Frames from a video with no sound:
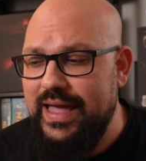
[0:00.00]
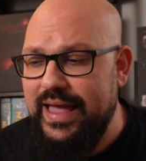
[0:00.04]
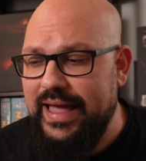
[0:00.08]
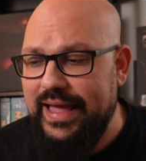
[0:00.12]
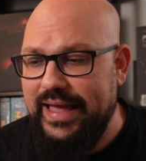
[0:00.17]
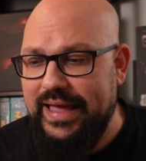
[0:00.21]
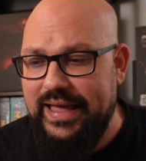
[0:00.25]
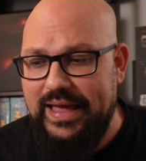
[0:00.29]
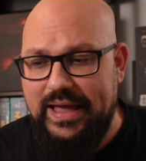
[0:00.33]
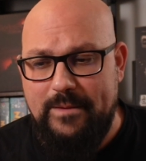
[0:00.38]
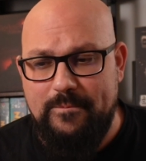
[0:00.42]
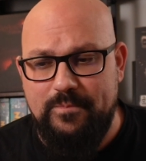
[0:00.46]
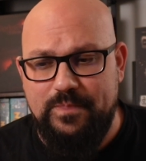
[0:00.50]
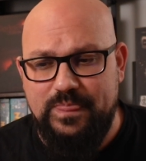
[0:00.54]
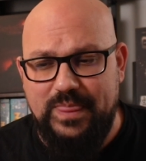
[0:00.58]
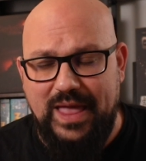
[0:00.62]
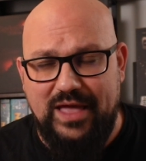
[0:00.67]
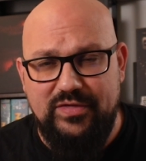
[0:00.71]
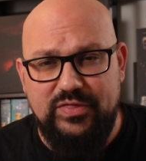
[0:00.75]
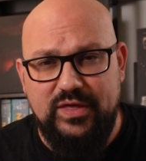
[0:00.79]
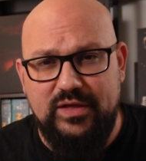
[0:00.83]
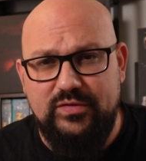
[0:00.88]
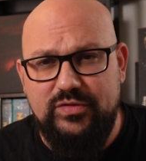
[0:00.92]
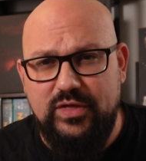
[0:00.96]
I
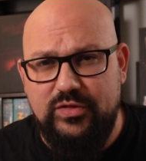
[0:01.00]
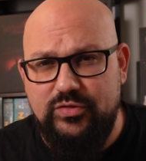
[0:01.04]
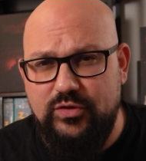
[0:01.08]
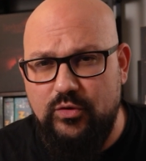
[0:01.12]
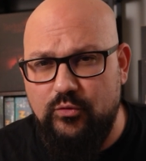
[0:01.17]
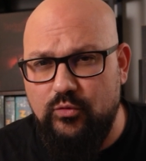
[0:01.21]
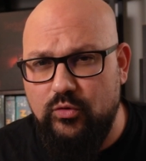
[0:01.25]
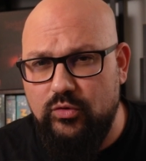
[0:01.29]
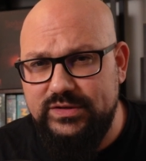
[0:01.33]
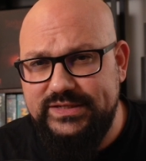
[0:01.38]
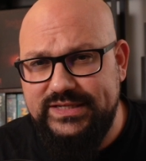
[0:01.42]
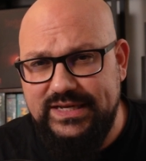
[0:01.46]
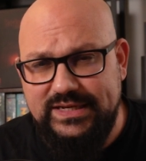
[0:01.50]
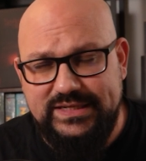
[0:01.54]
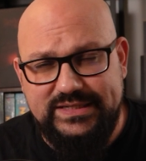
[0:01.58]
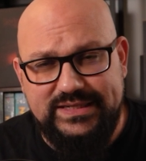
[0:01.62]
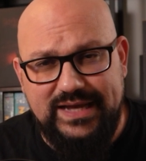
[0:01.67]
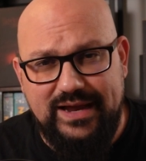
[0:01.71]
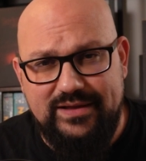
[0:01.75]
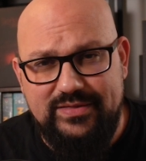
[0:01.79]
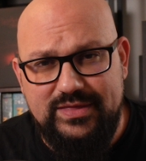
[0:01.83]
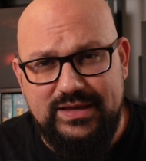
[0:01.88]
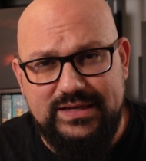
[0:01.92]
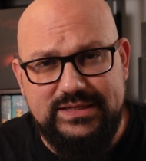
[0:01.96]
think that the rules
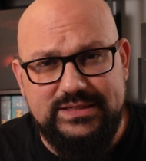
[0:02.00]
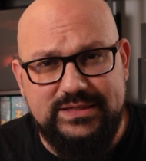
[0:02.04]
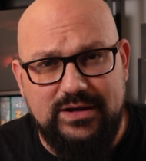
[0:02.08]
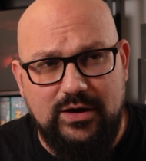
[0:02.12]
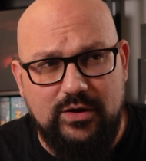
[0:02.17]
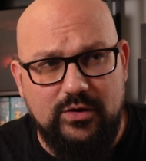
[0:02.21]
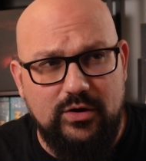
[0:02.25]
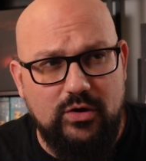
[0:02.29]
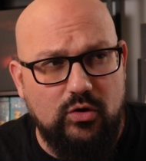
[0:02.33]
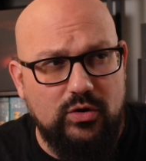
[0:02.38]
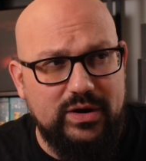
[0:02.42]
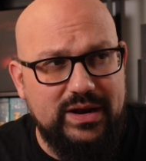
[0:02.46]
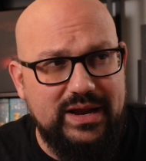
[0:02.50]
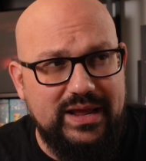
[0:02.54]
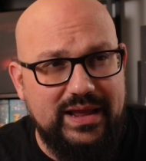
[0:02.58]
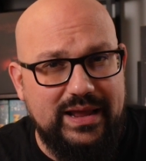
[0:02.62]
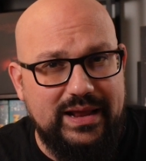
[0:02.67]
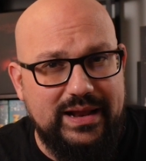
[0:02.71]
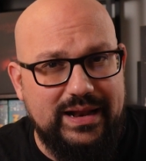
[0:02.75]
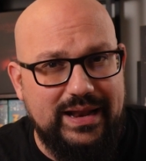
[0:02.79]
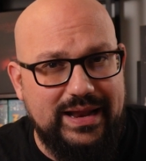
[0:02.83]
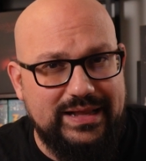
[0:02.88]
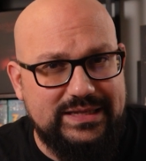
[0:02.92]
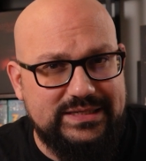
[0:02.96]
inside this are
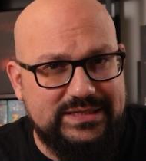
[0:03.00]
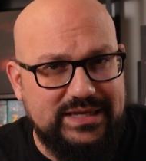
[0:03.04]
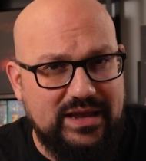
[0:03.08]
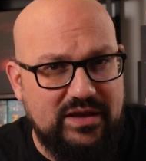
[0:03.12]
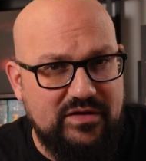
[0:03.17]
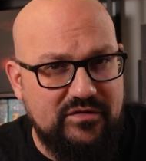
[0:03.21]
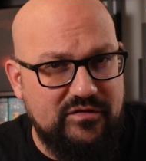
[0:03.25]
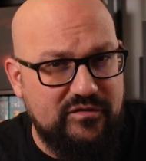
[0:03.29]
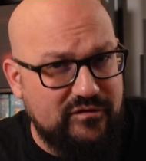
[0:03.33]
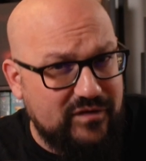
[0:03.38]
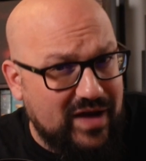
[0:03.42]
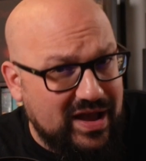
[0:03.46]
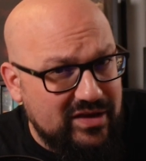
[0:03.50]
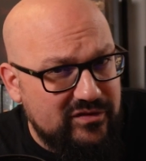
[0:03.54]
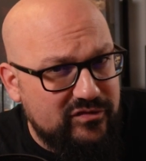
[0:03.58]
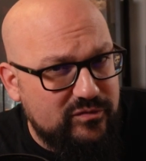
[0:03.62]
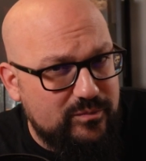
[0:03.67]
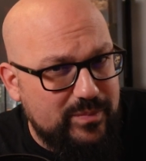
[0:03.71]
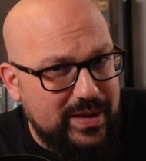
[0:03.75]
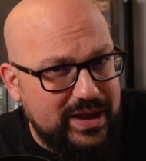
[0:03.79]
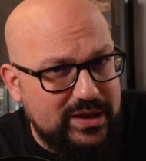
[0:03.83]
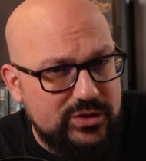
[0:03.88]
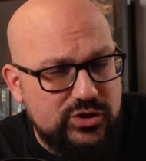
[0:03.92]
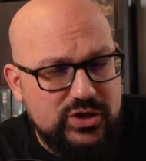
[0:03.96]
only, let's say, 5
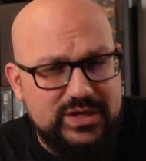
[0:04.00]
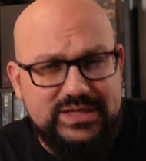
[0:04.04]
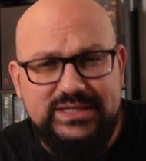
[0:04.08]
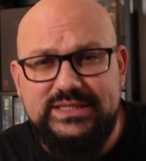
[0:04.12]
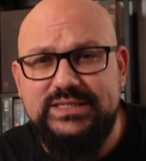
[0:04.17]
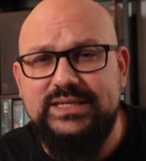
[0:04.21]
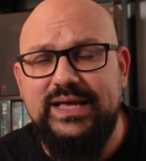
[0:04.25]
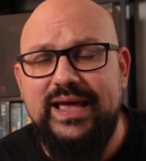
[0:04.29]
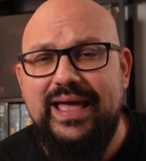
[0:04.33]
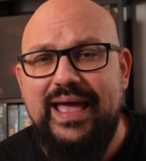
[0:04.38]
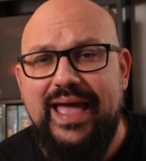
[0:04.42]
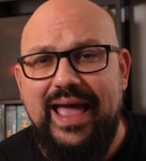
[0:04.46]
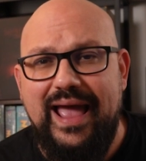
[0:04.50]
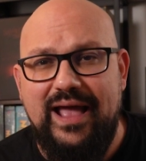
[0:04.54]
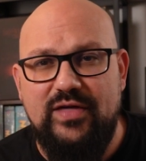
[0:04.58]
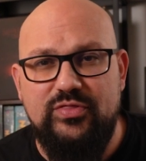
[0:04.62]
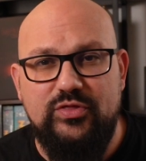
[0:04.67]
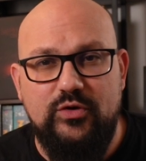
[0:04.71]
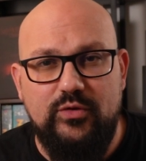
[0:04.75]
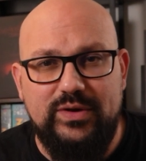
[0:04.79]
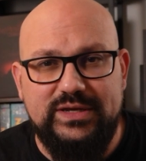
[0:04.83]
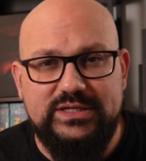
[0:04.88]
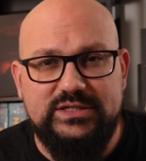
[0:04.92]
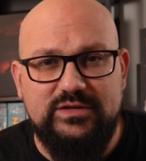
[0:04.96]
pages, and
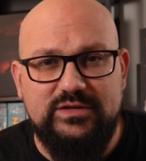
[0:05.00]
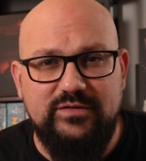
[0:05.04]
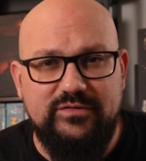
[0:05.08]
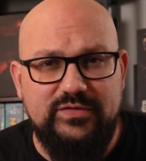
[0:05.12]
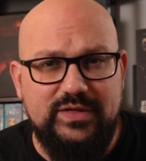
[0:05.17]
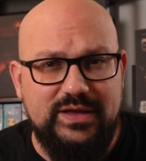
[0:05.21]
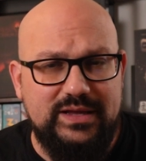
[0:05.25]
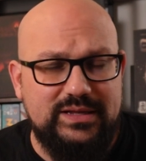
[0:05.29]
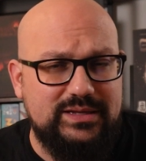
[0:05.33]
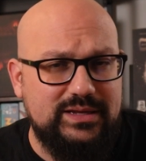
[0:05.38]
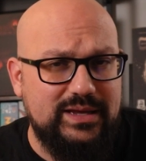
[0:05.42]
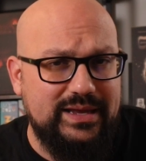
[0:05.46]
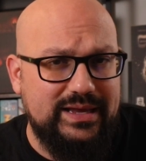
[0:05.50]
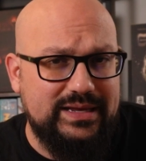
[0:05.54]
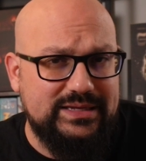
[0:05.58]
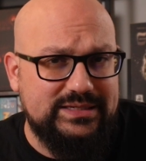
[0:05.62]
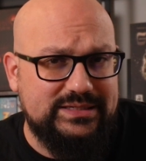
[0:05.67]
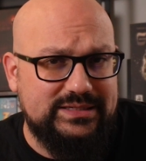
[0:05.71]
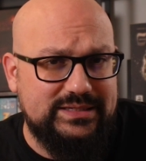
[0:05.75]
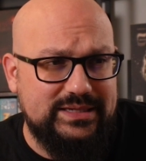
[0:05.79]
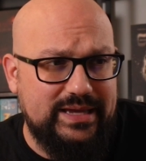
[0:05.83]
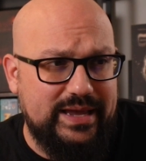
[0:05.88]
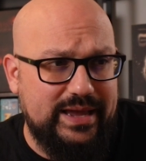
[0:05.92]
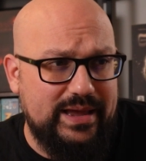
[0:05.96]
the rest of it
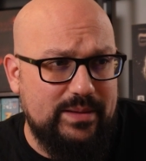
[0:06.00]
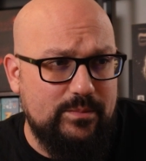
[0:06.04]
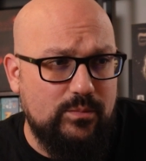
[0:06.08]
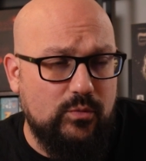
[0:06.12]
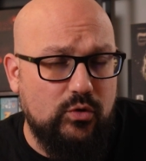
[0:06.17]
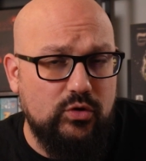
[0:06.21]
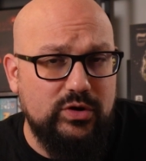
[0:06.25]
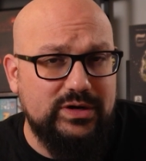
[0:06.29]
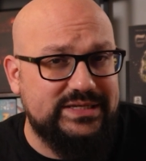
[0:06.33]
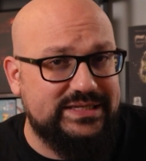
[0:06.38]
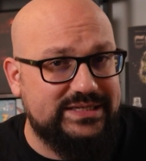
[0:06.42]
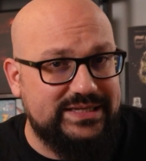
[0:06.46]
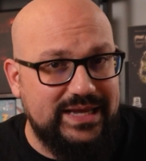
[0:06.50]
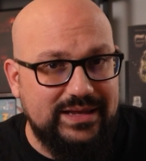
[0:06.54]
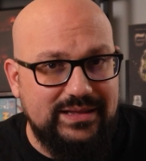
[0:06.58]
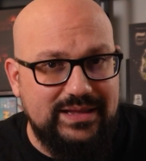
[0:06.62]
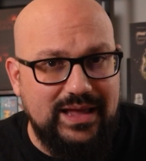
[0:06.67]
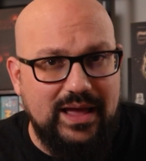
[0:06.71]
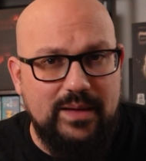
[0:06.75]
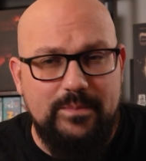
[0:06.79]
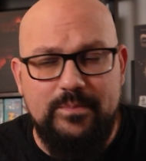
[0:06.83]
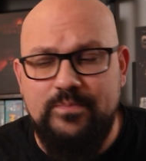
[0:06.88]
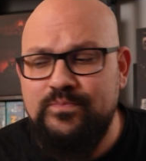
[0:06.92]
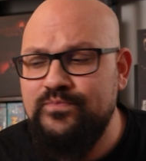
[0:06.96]
is more
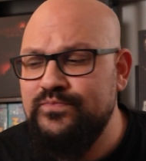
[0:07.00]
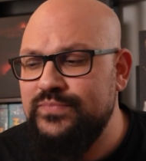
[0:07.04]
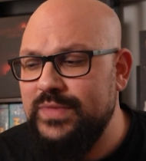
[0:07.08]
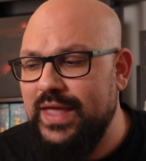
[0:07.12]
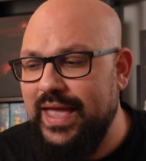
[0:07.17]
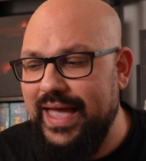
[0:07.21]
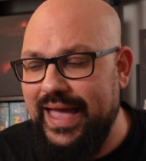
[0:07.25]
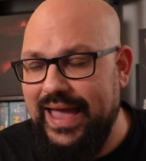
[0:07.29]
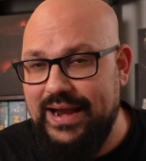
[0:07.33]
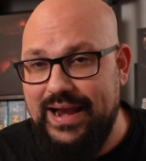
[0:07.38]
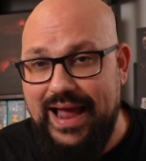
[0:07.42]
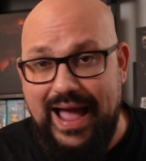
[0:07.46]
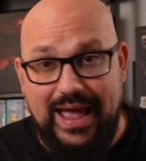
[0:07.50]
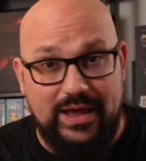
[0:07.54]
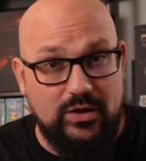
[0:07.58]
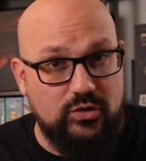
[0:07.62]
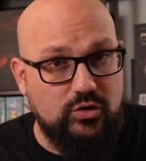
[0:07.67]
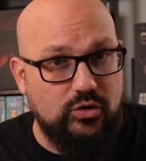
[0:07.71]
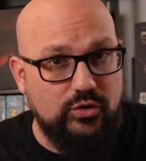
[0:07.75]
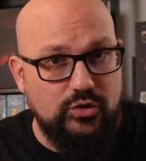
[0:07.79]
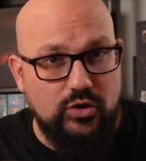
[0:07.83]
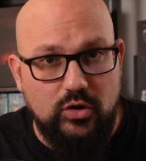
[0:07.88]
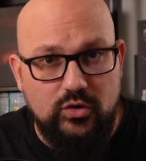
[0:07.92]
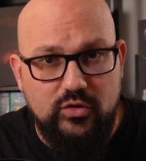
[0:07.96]
setup and
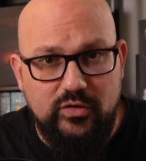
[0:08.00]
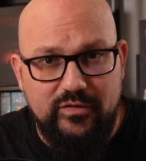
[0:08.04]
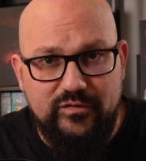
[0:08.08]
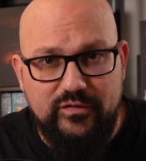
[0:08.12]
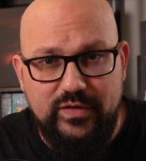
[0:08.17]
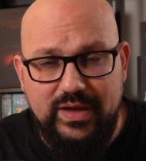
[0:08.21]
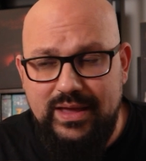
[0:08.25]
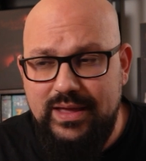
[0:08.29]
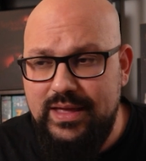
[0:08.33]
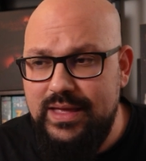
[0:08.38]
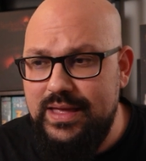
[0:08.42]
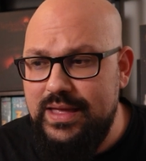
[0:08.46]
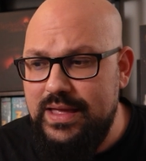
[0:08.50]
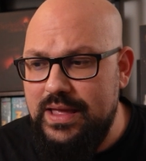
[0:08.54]
iconography.